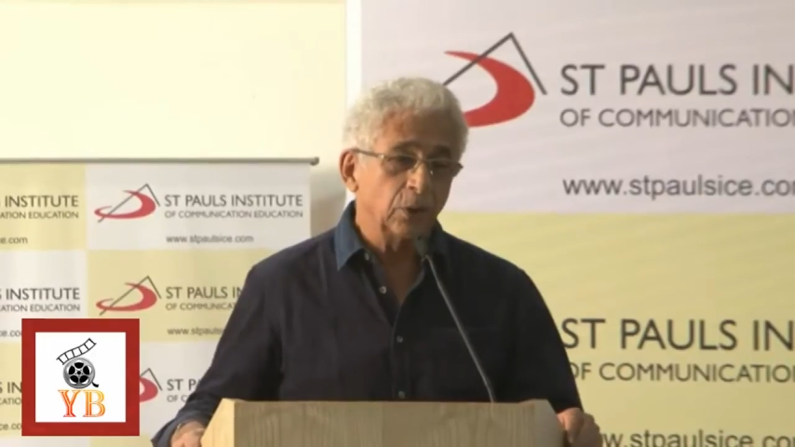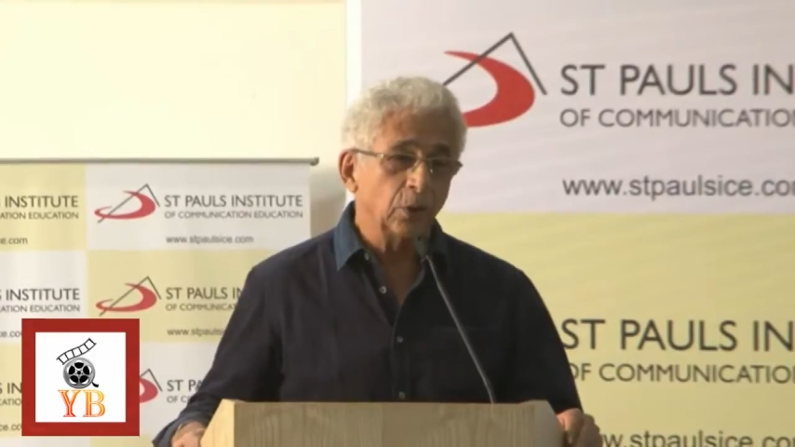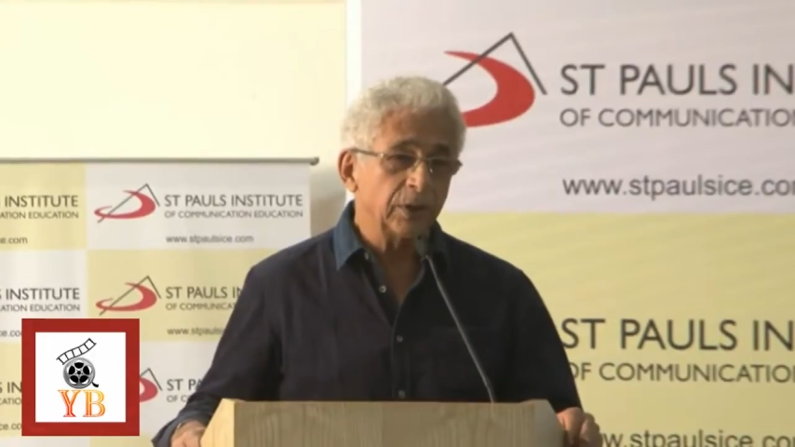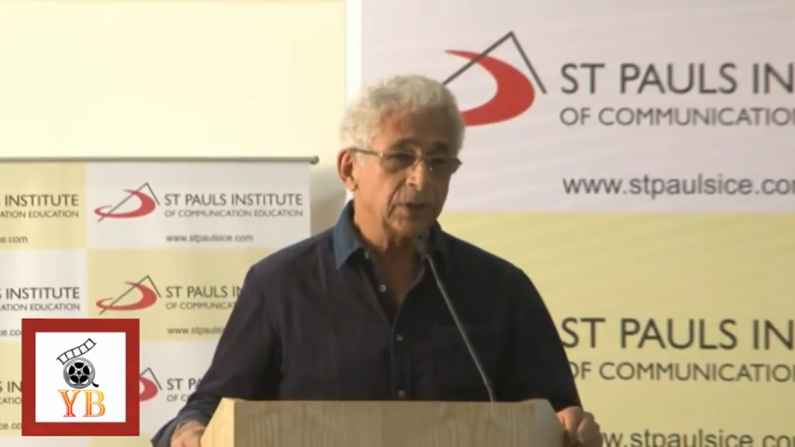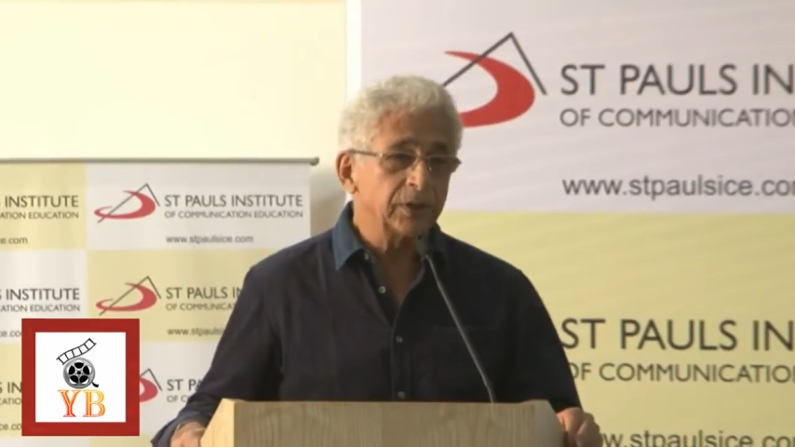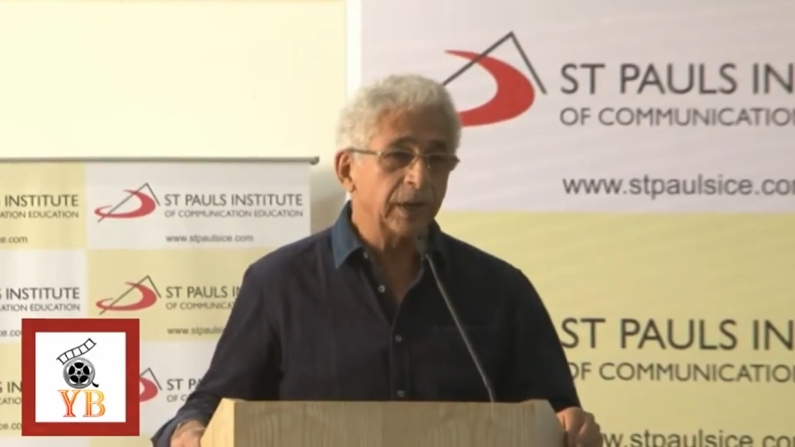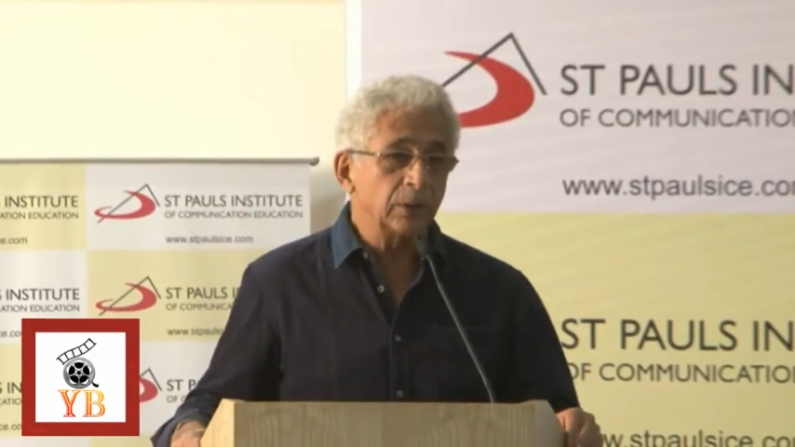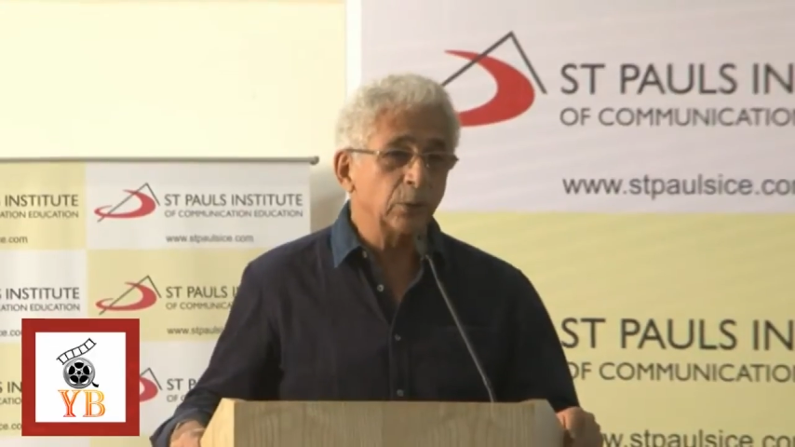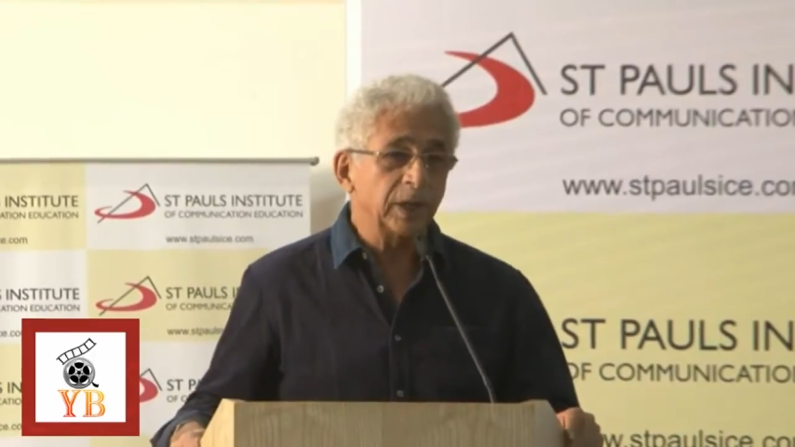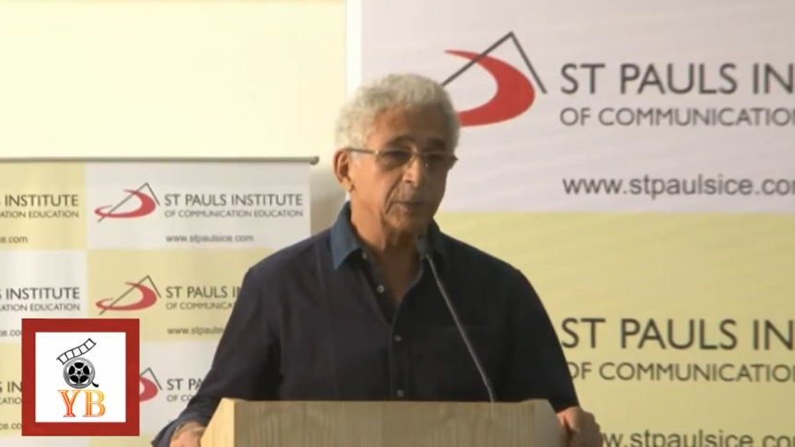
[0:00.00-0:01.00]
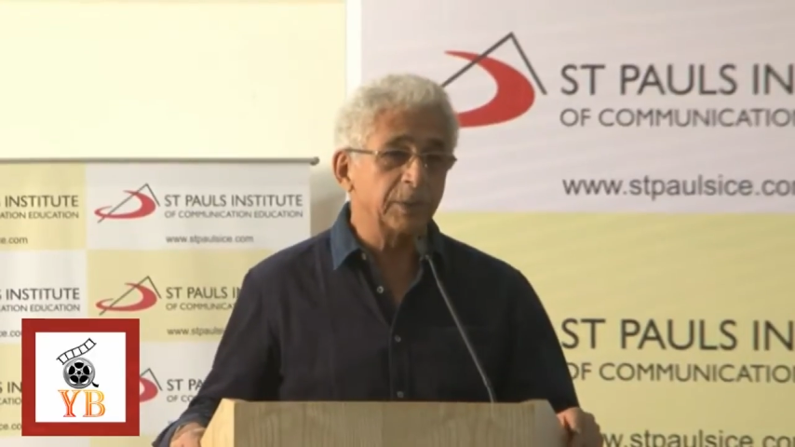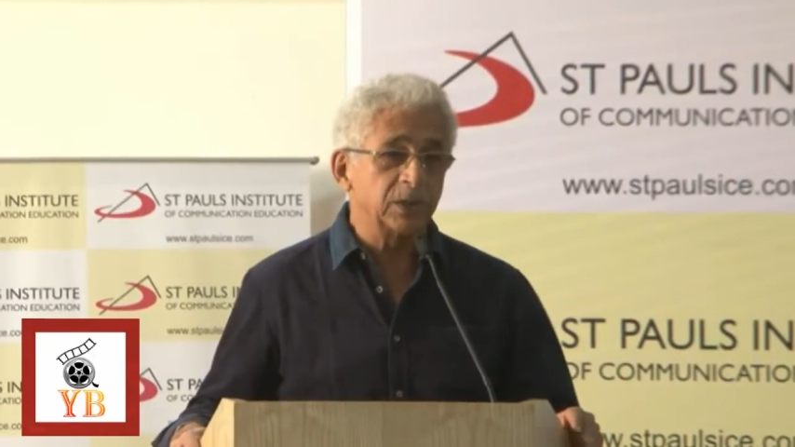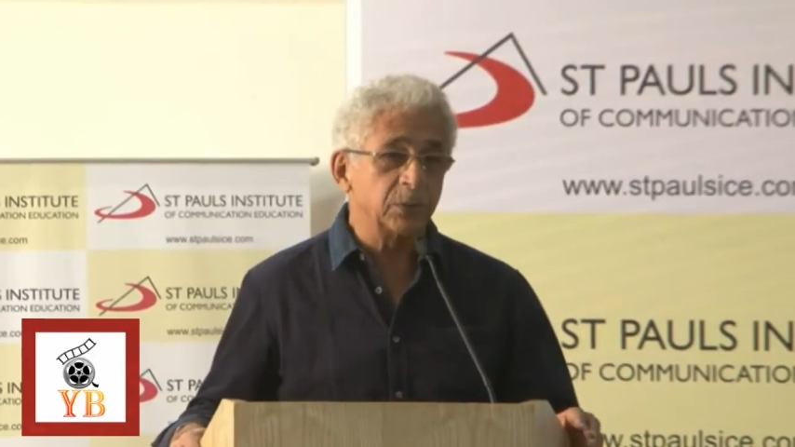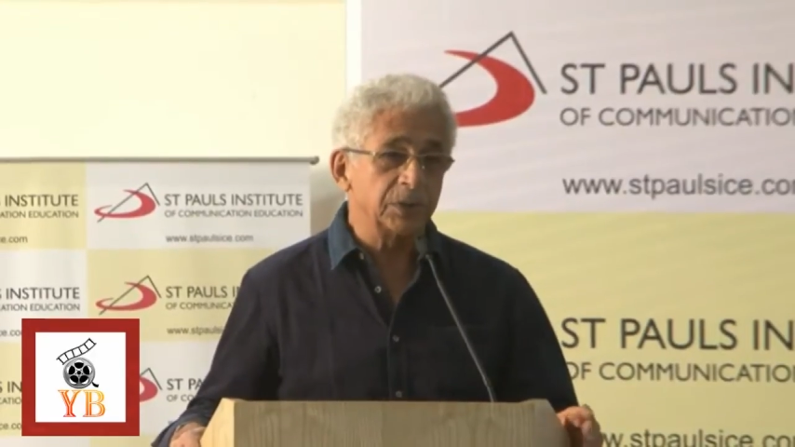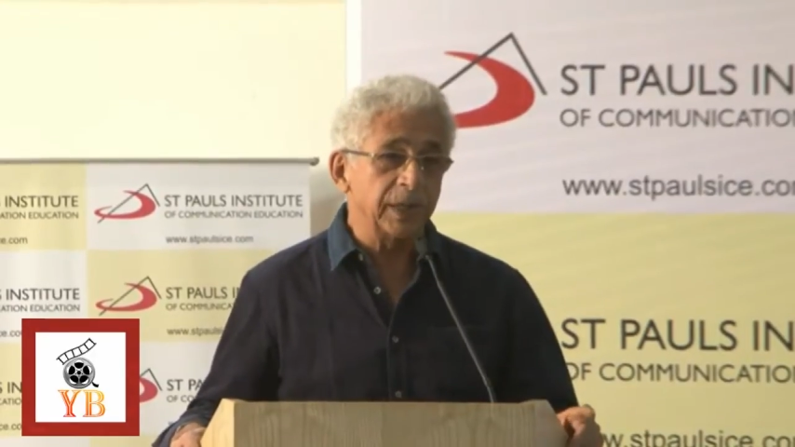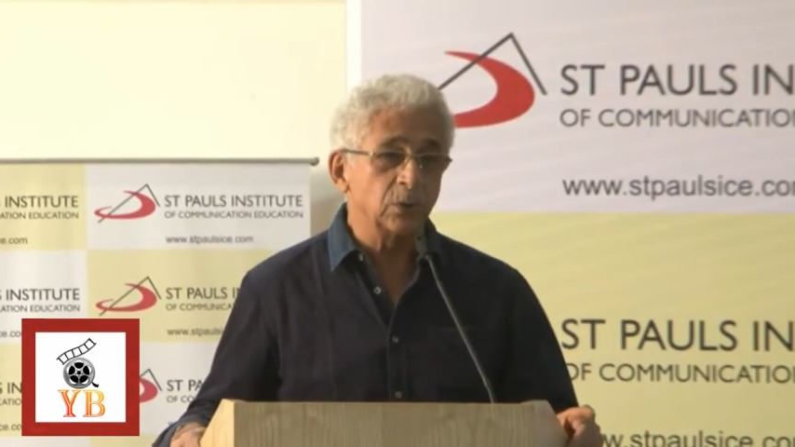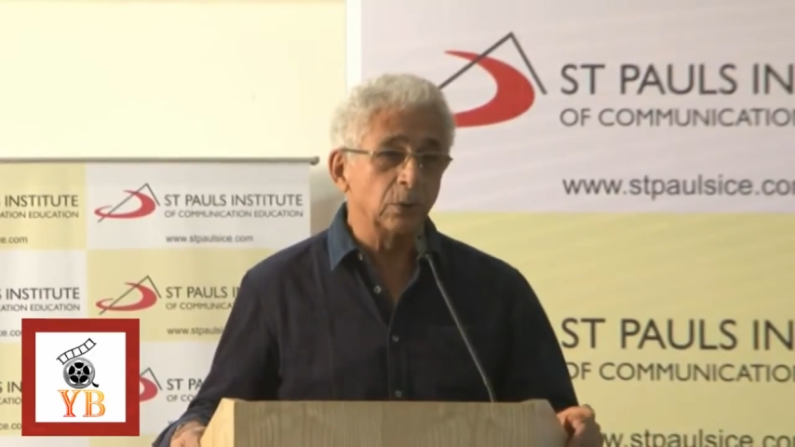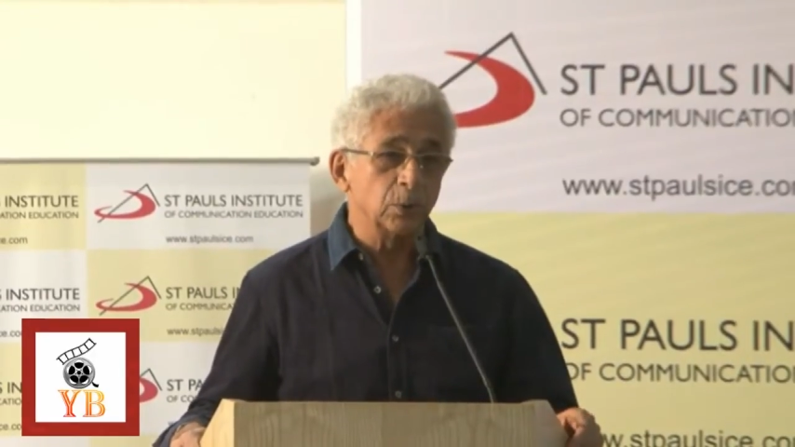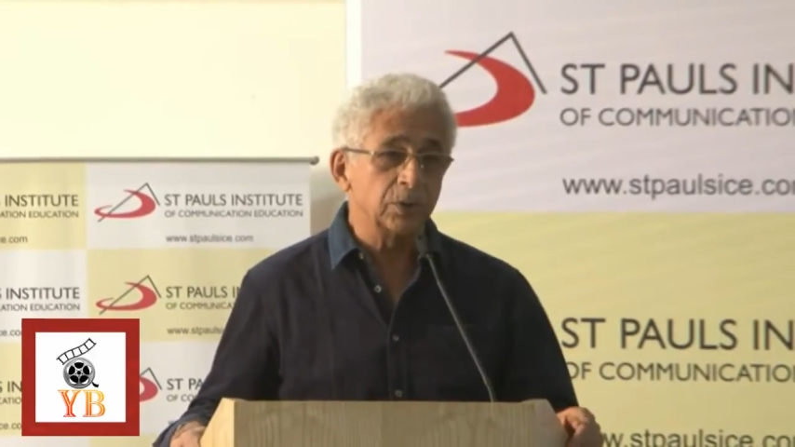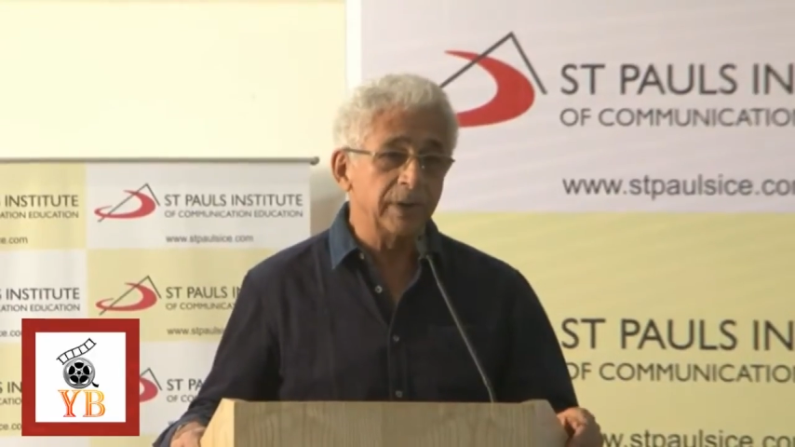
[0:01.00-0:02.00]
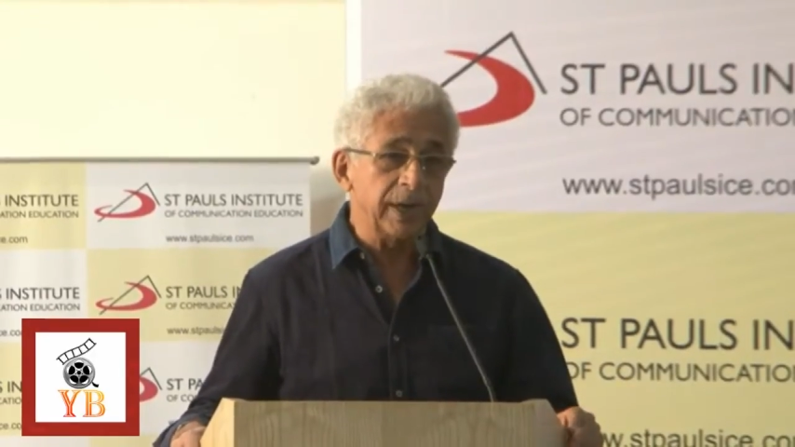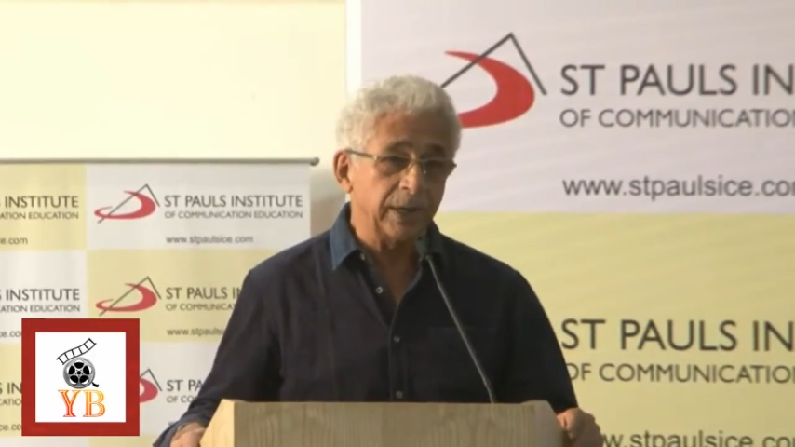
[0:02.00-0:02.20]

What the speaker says: glorious Dehradun Express, which takes almost a